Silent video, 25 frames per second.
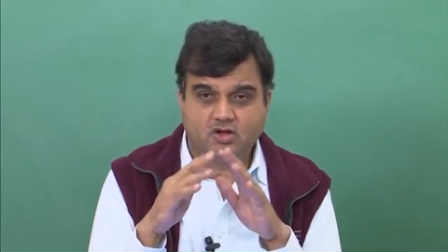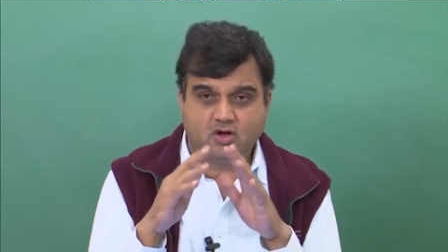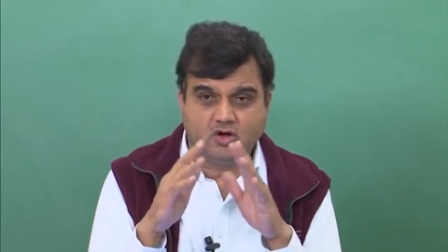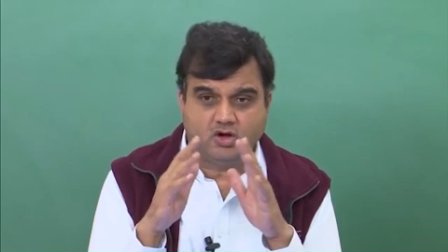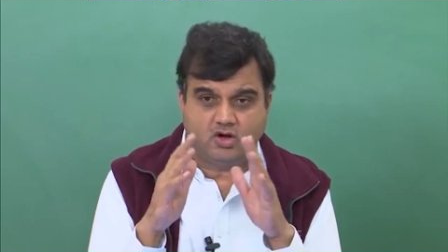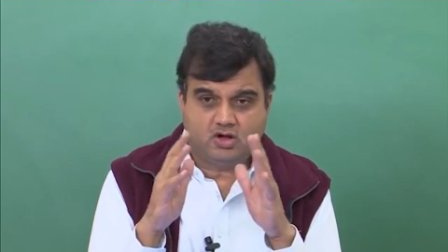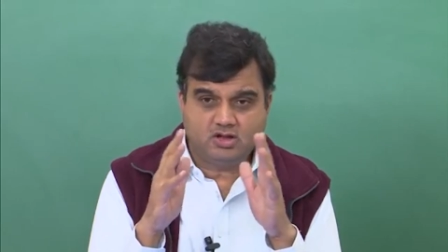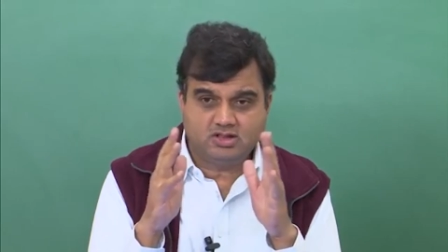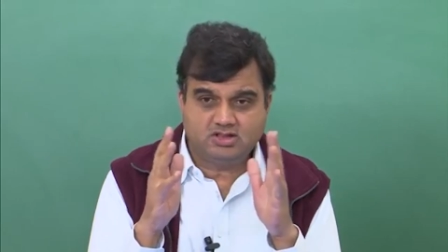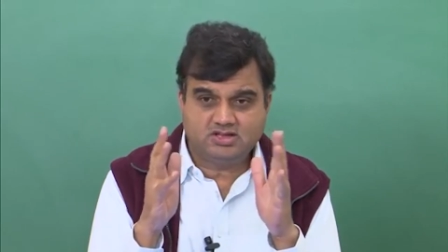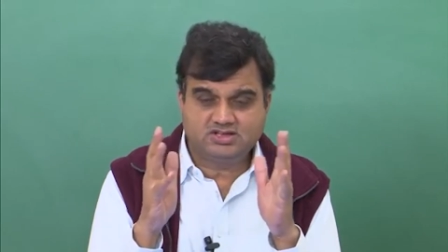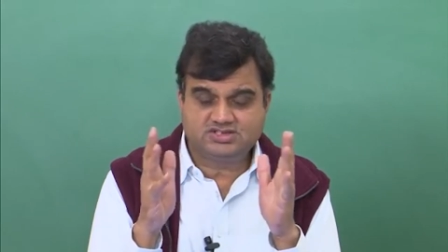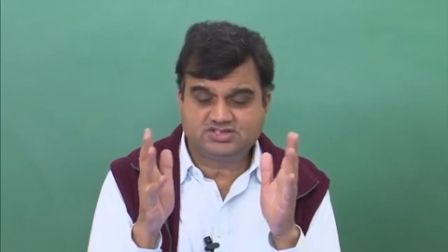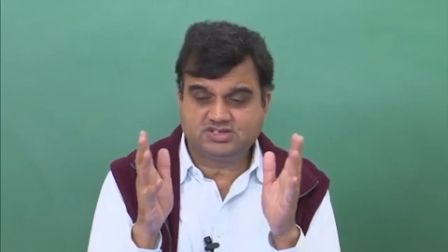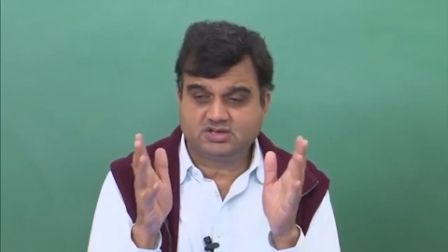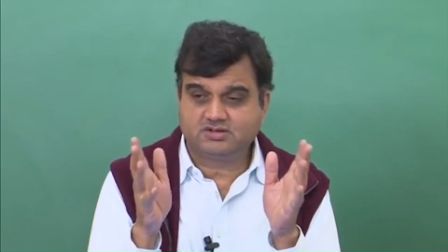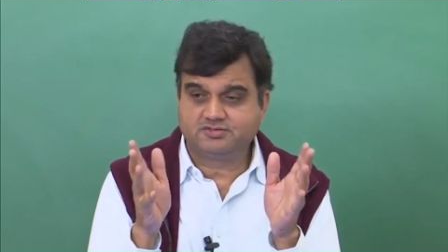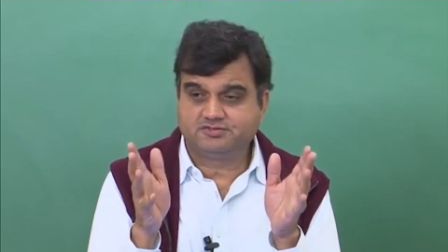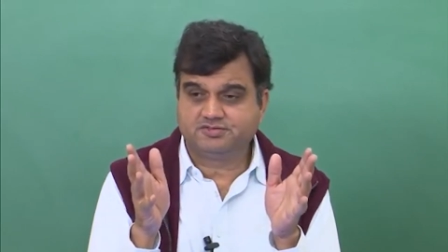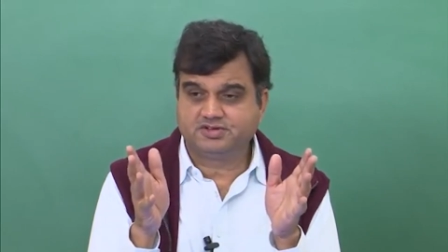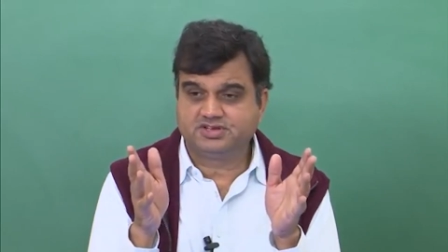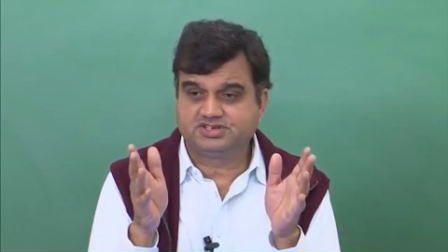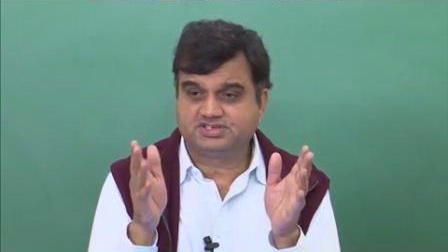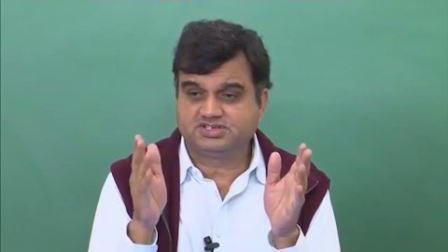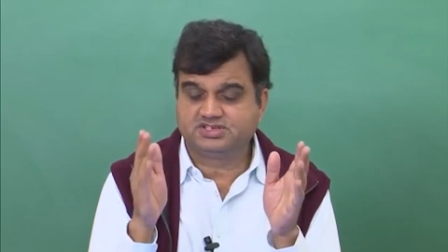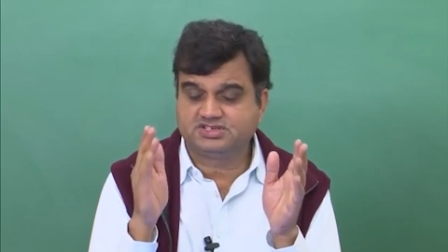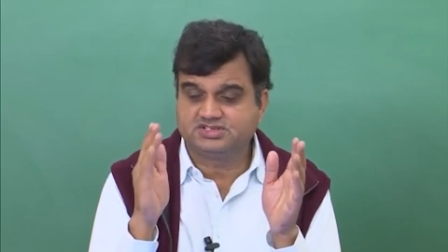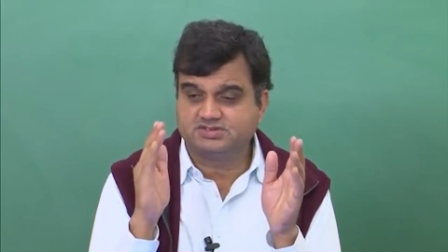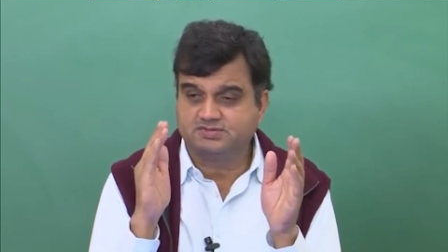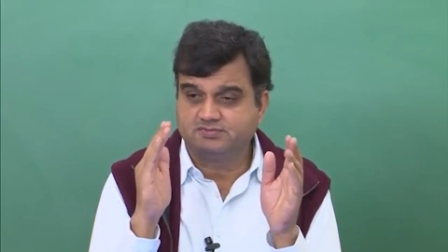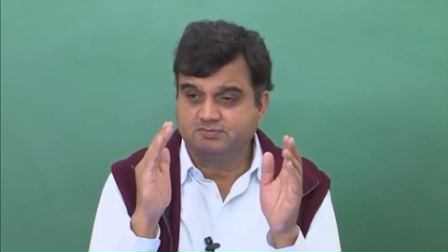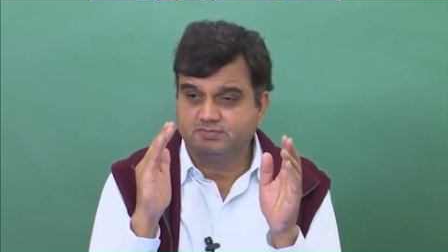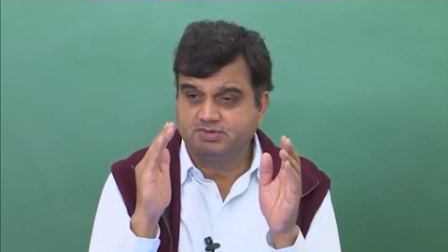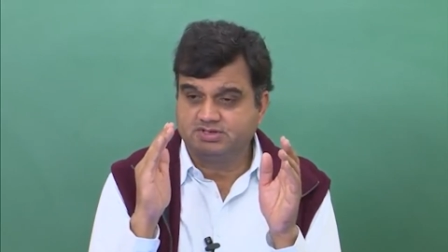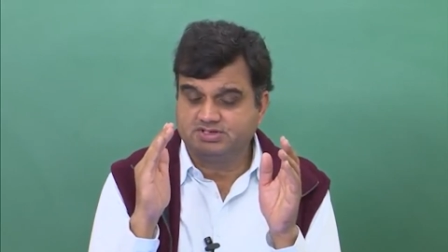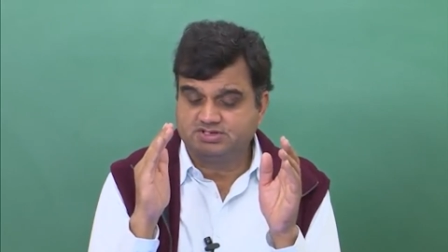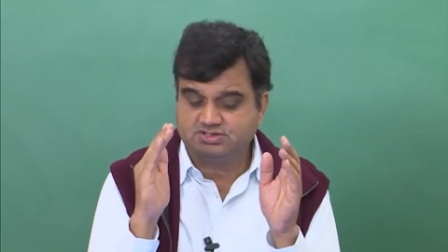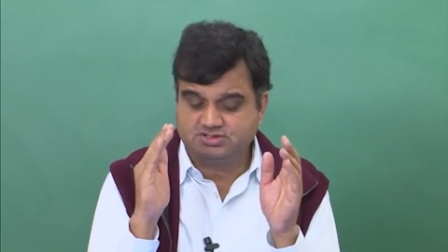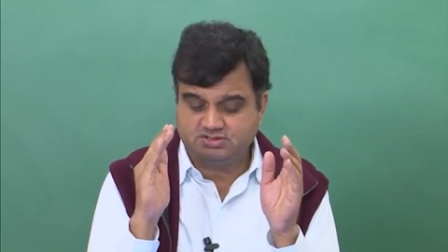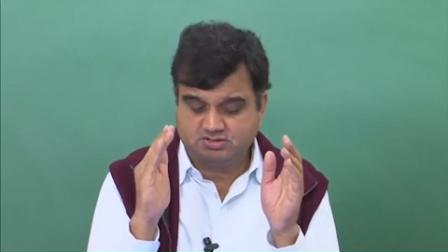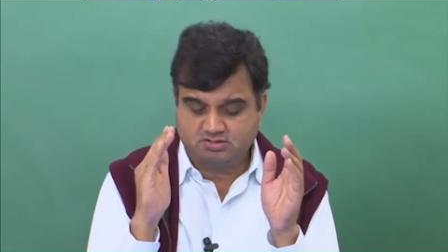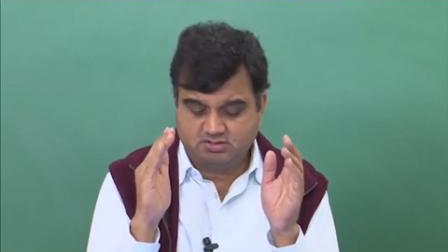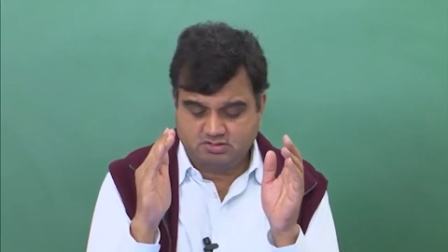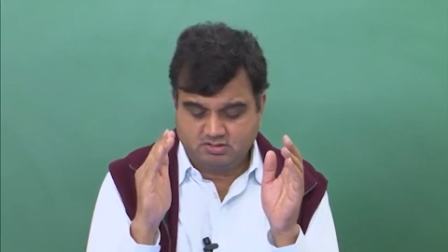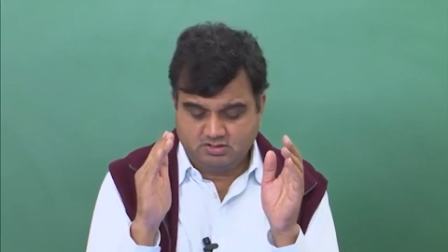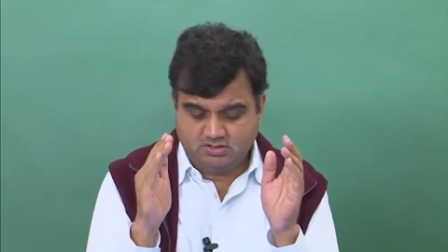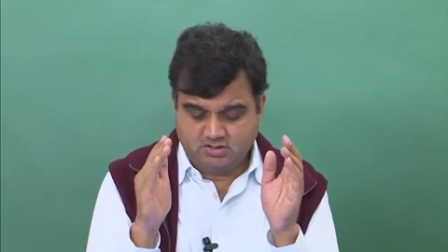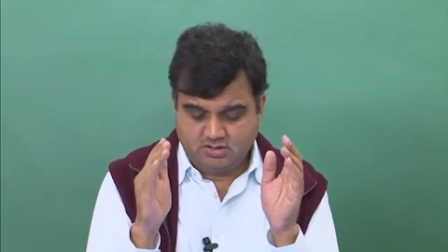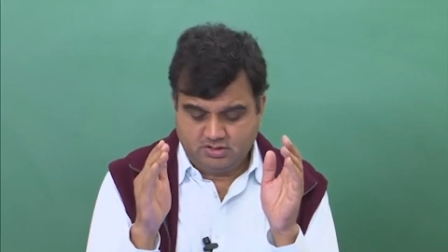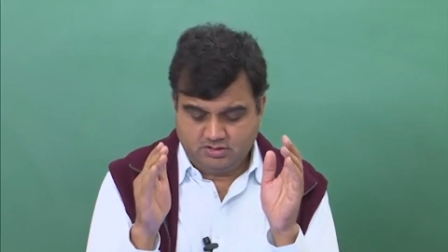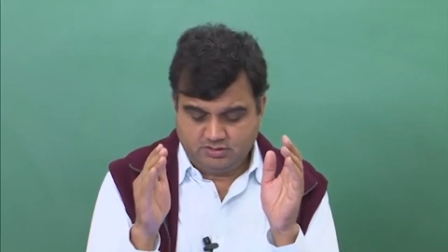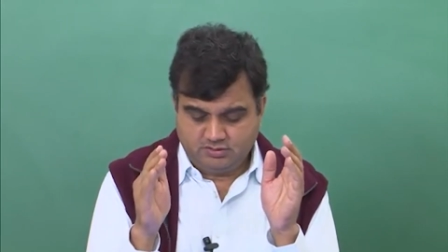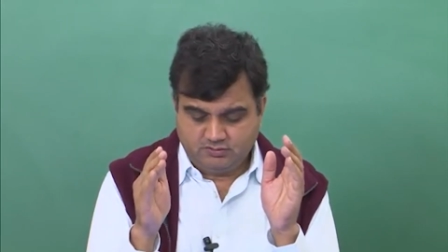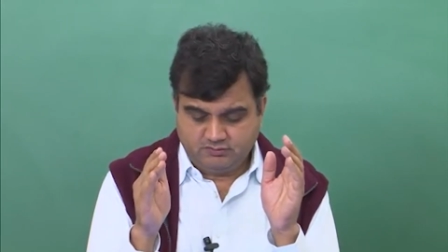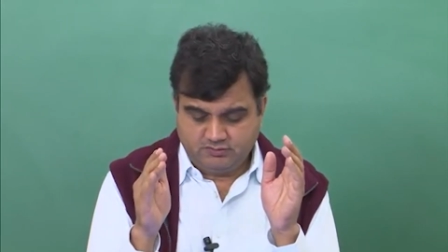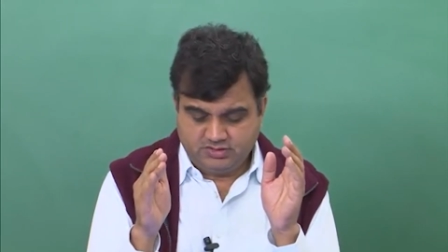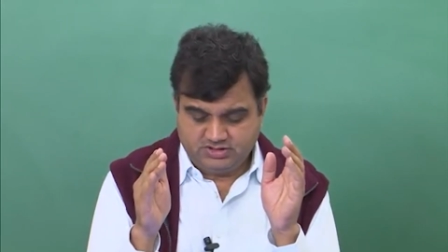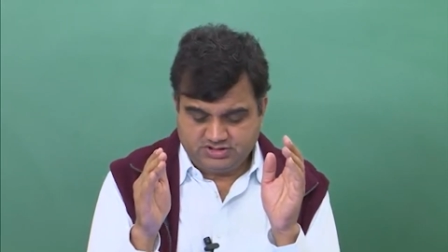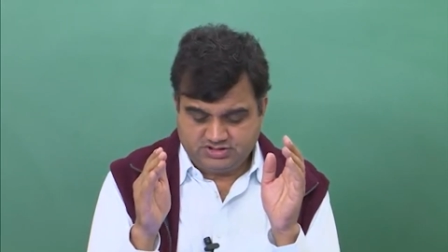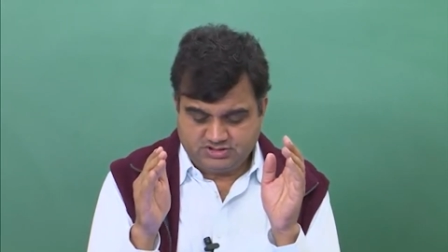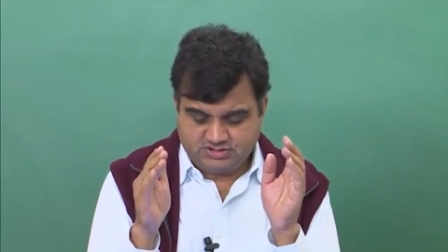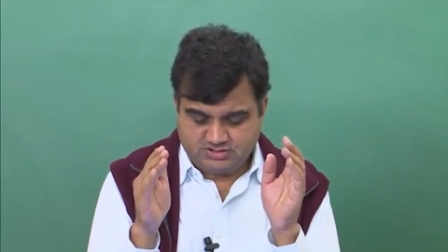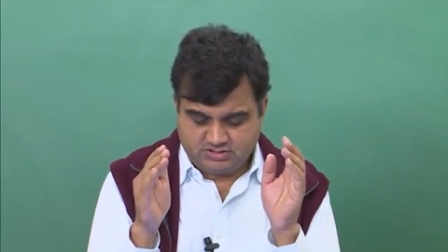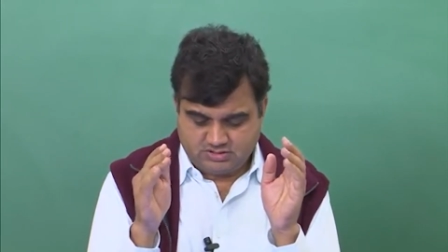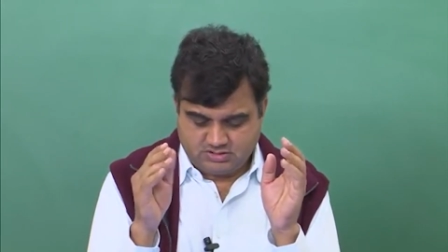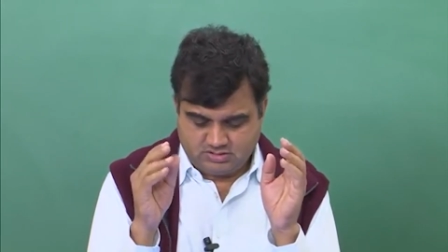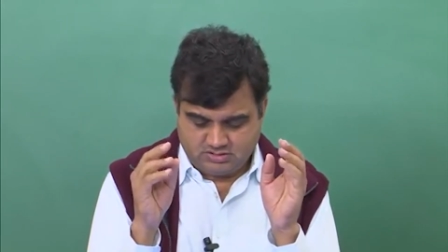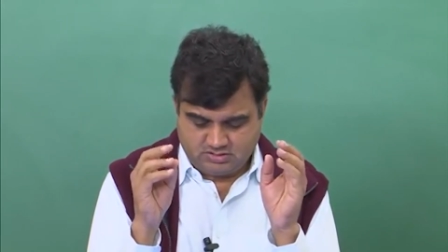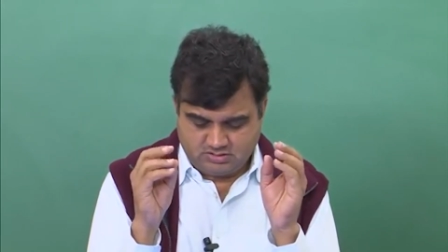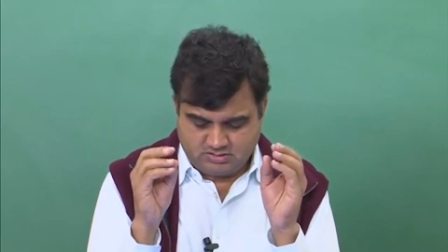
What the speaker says: and all the surfaces to which